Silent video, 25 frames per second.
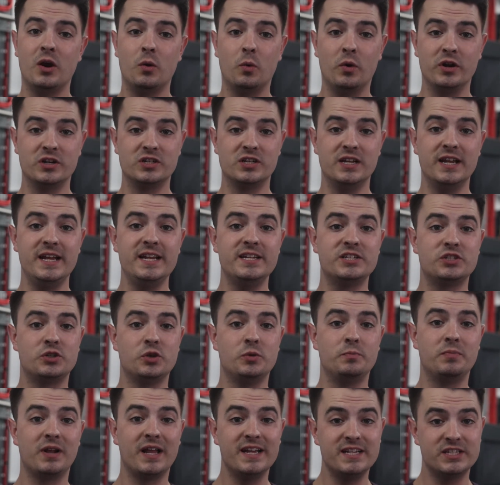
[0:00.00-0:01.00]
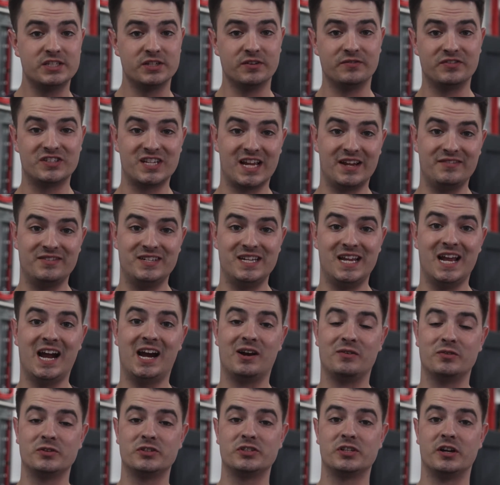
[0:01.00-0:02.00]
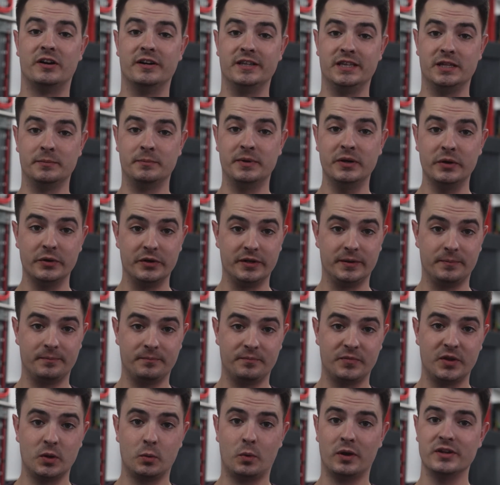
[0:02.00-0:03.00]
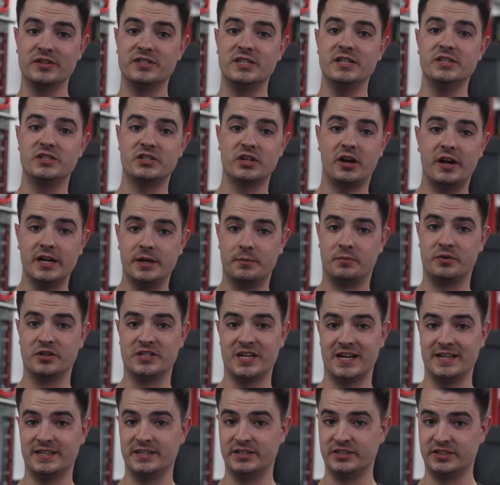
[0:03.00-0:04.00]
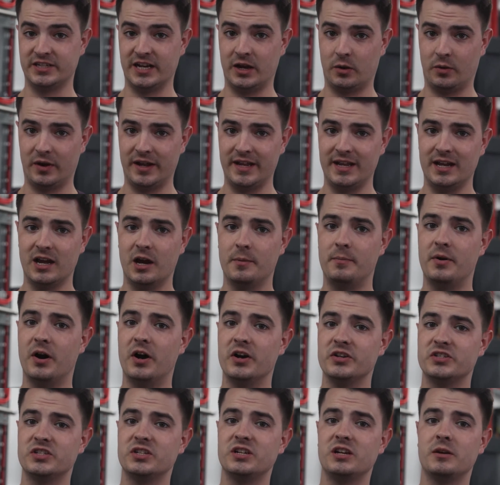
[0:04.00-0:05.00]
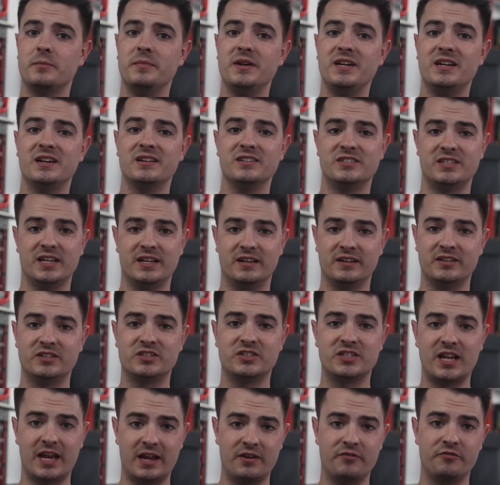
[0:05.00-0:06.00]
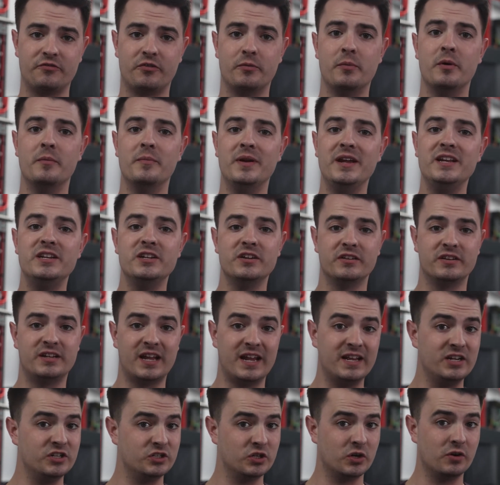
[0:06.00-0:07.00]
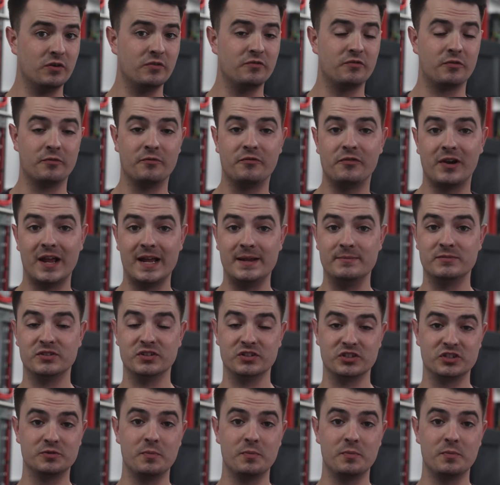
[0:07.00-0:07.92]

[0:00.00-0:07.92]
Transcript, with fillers: which leads to places of safety outside the building. Once inside a protected stairway, a person can be considered safe from immediate danger from flames and